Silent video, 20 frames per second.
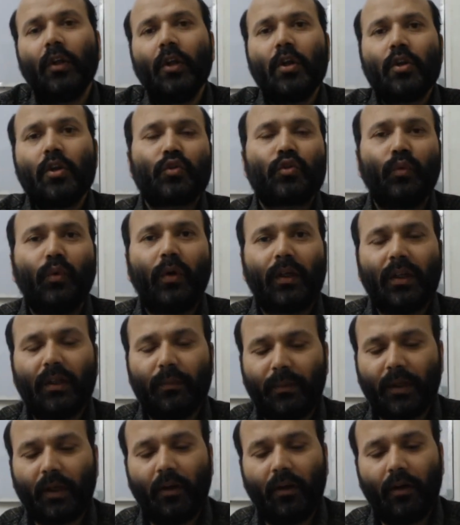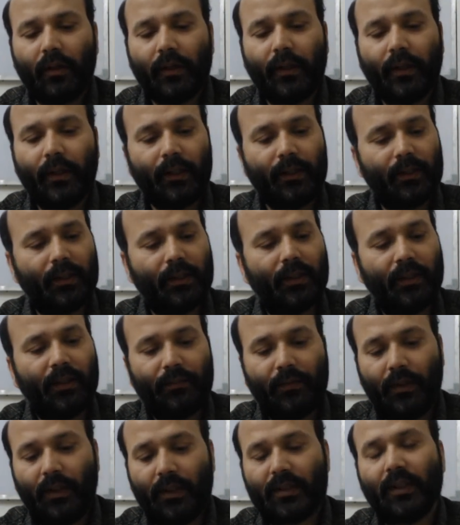So whatever organic
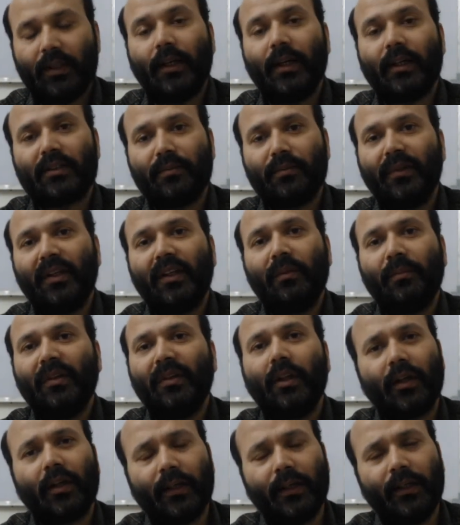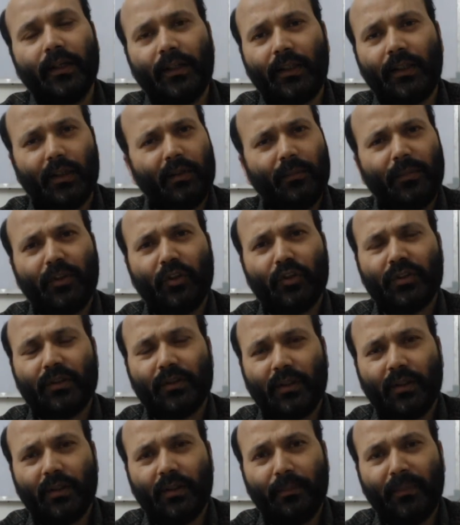theory, let's begin with the organic theory because
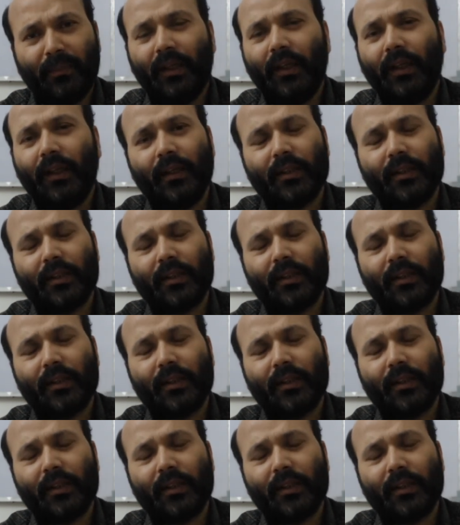meaning,